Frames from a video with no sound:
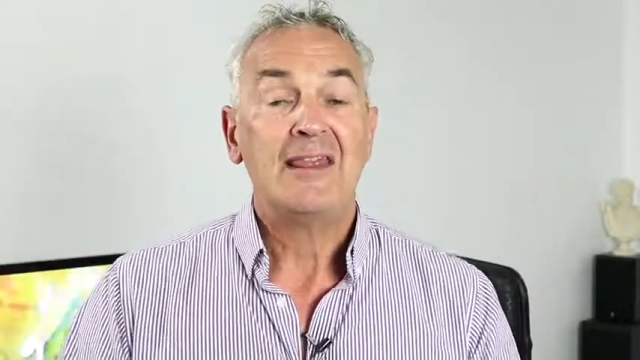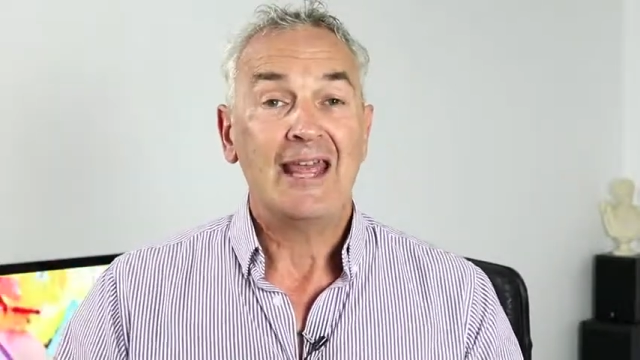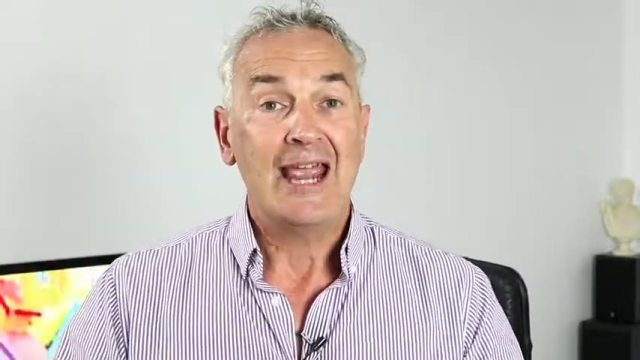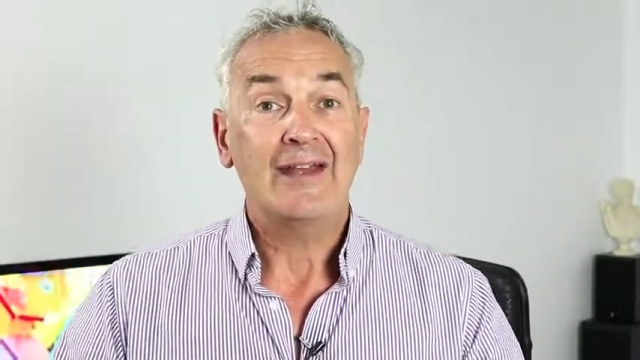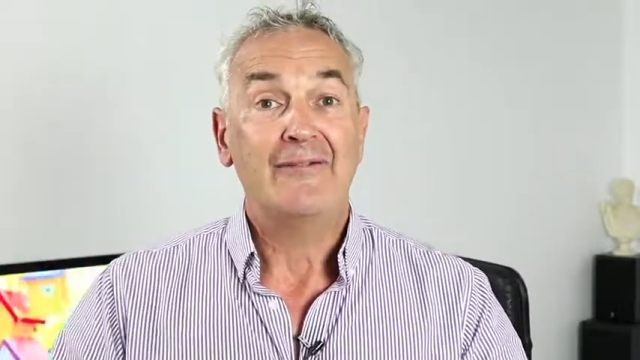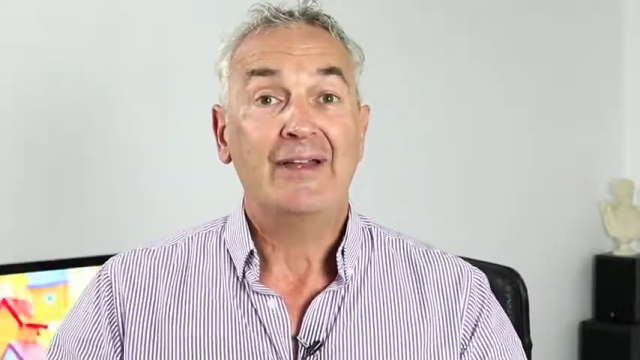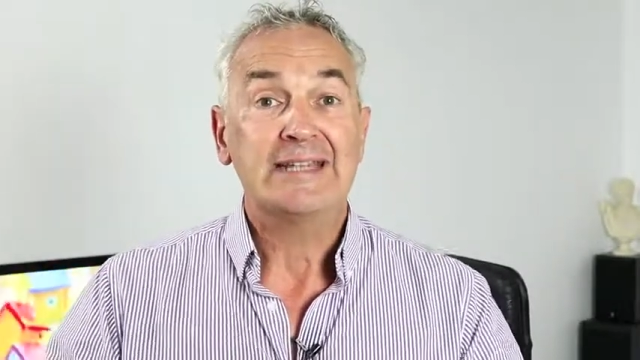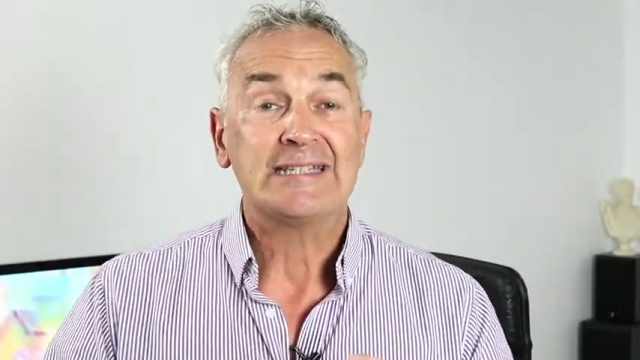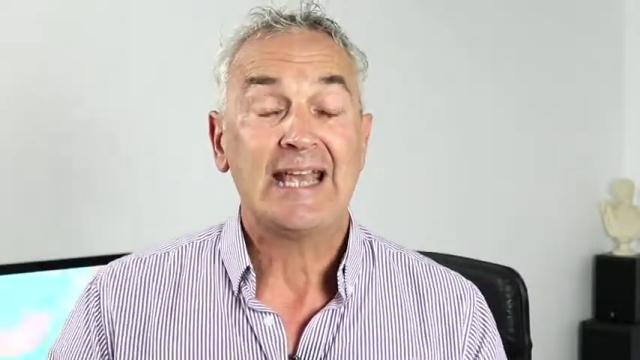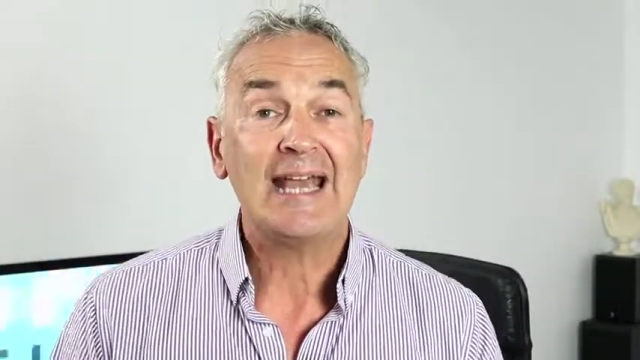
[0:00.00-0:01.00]
They're in a
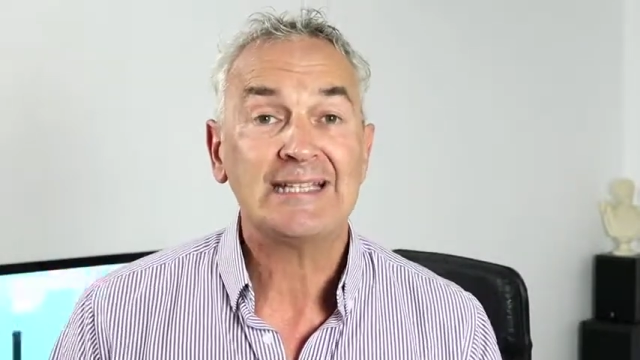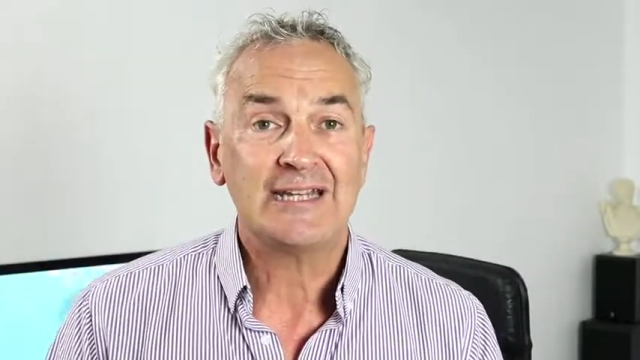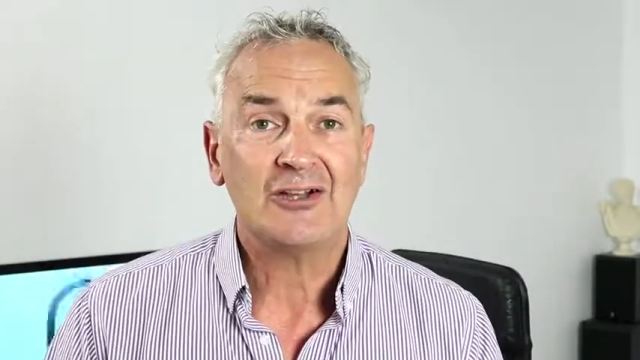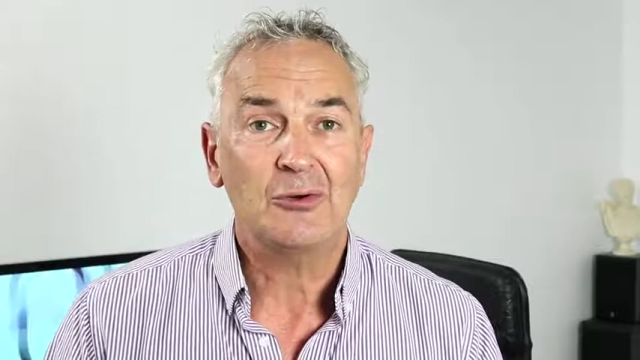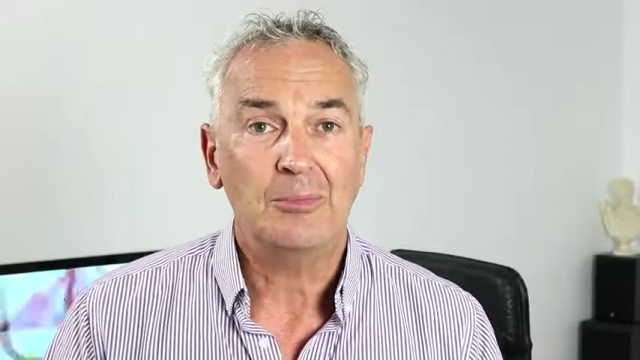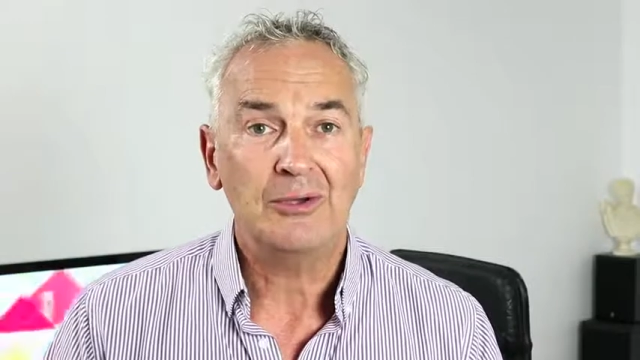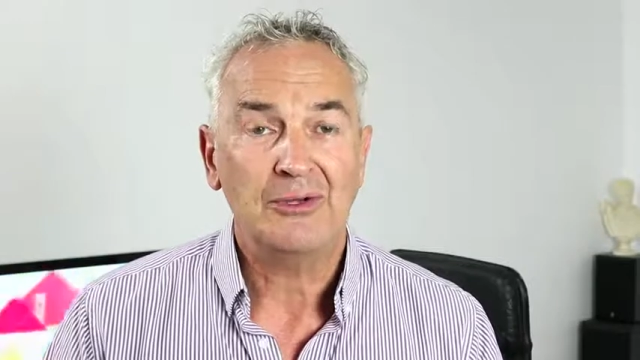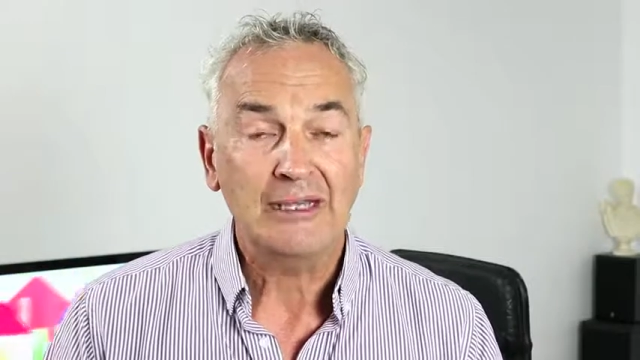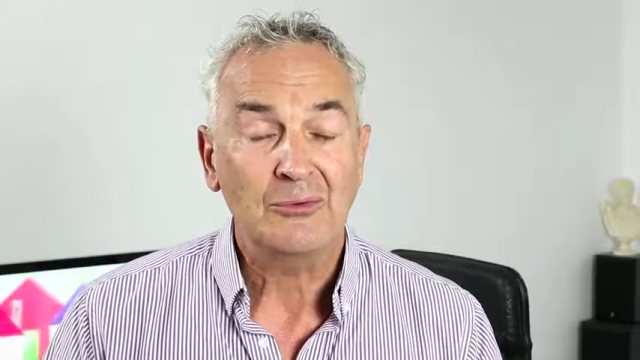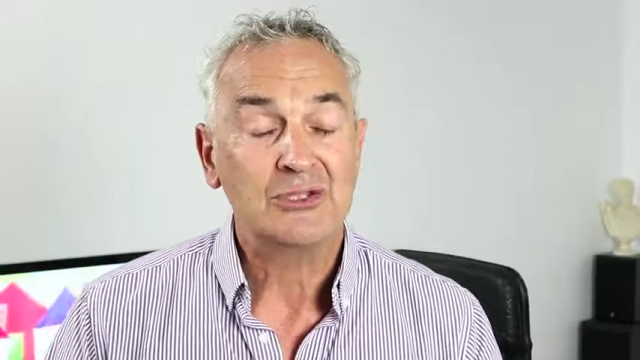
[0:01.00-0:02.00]
fantastic old building,